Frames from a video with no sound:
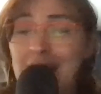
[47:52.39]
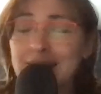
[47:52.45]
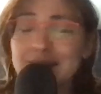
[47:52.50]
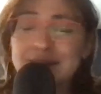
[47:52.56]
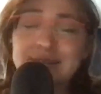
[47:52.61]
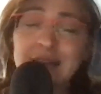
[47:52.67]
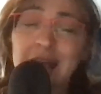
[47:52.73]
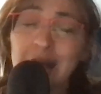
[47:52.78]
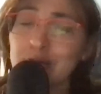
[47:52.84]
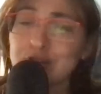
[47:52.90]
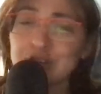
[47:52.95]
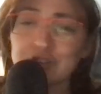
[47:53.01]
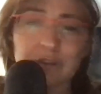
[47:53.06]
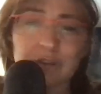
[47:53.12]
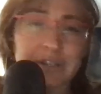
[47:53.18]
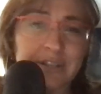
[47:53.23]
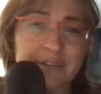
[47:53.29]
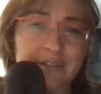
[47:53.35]
it's not
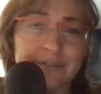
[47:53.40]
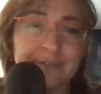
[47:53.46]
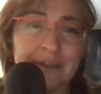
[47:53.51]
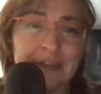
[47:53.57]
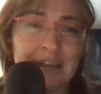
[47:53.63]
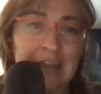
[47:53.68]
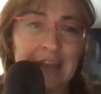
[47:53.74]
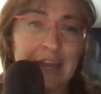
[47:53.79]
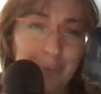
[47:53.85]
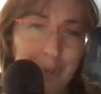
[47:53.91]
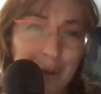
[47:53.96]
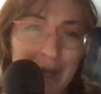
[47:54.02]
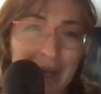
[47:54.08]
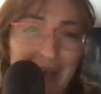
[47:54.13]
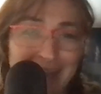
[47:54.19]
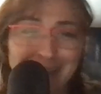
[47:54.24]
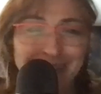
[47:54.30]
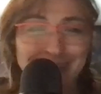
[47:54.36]
restrictive in any
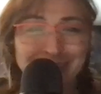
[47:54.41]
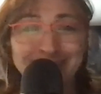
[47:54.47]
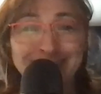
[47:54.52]
way.